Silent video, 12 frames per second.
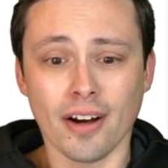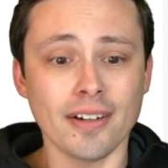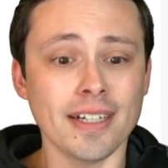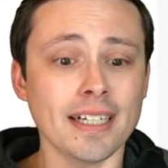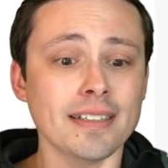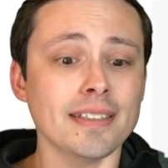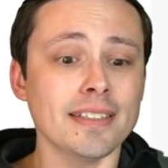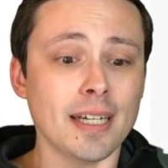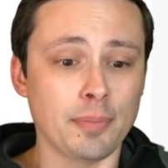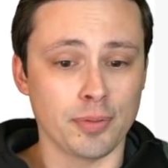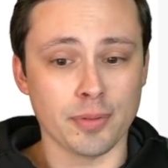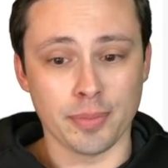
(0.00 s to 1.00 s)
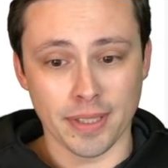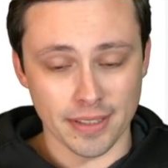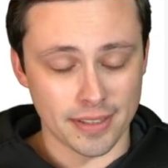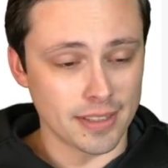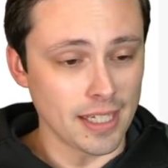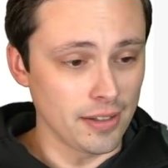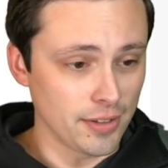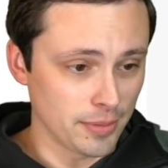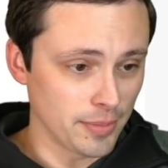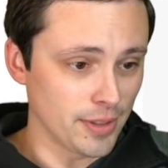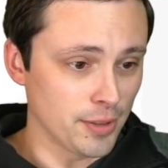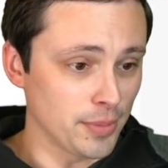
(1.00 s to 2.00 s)
Our next step will be to scale
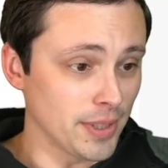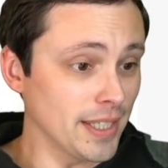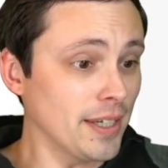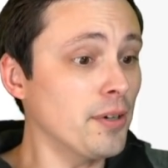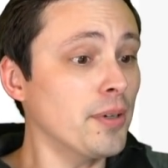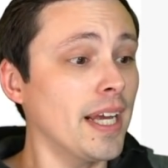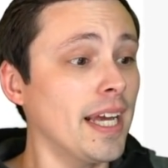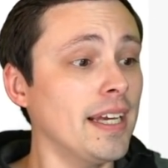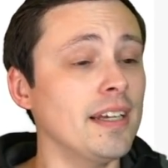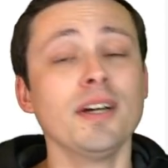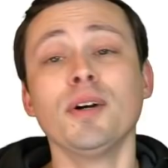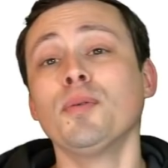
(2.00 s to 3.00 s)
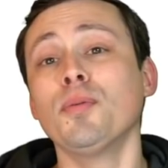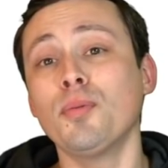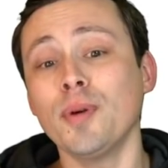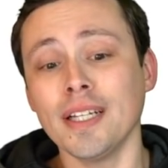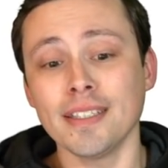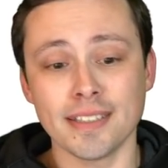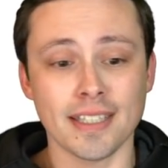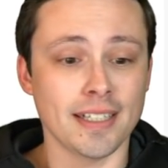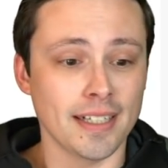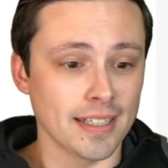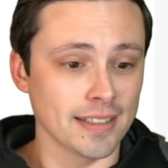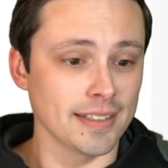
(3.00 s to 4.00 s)
them globally. Okay, when is that
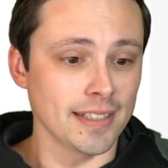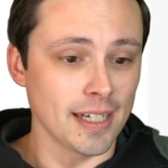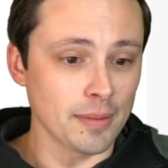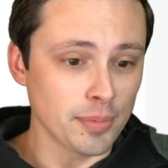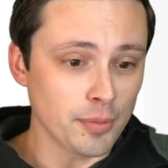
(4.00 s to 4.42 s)
next step?